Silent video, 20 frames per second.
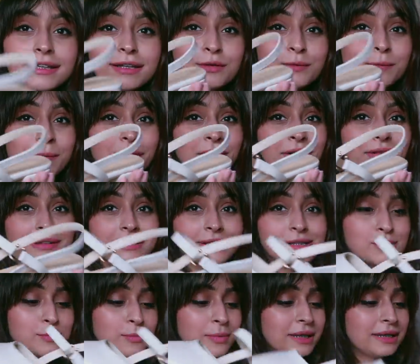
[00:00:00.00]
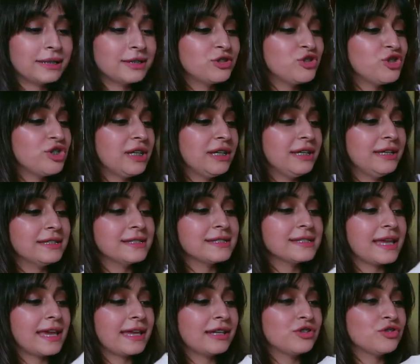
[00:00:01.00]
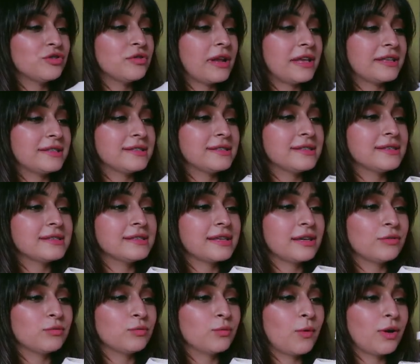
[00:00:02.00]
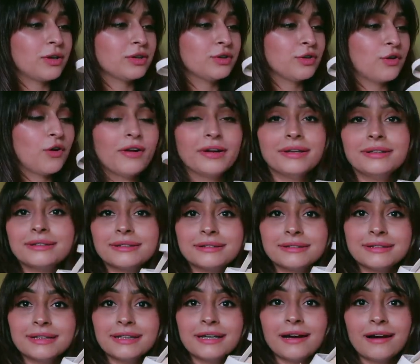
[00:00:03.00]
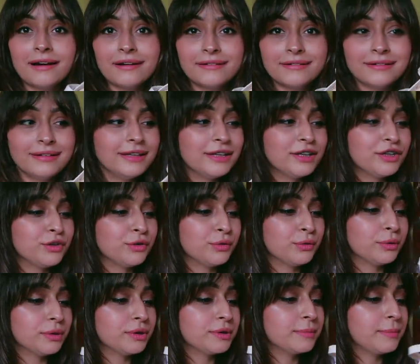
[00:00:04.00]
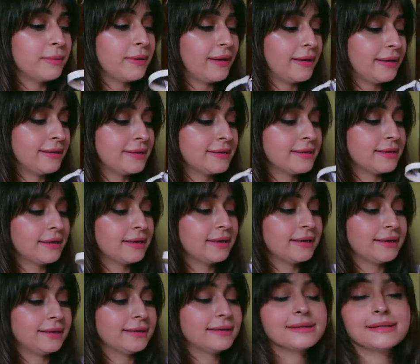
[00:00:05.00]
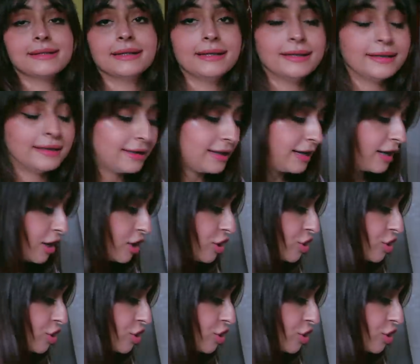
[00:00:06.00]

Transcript: I I can wear this with jeans and dresses and whatnot. They are really cute, but a little